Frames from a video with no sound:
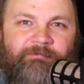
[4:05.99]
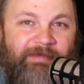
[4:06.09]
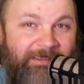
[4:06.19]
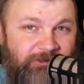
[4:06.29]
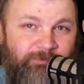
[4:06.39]

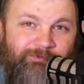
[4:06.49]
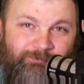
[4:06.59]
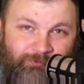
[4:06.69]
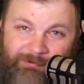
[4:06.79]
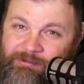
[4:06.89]
That's
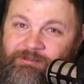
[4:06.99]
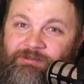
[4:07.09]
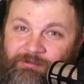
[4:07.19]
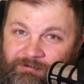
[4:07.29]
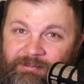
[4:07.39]
pretty
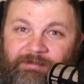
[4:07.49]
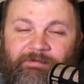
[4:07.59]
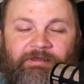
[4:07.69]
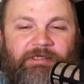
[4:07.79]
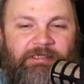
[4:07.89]
good
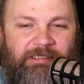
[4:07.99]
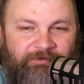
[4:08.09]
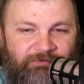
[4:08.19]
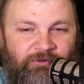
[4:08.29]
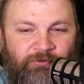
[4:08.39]
if
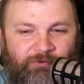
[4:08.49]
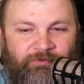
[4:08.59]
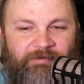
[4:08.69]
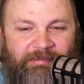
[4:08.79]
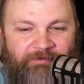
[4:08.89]
you could do
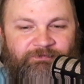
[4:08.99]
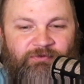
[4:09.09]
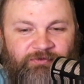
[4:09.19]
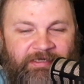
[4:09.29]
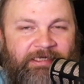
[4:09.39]
it like a few
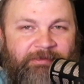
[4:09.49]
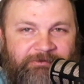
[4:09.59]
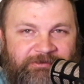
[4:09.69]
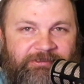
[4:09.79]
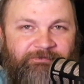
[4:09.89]
times
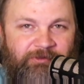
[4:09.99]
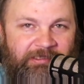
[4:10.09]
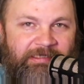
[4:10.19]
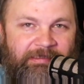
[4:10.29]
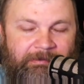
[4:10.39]
and stuff to
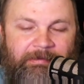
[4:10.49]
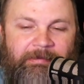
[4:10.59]
get it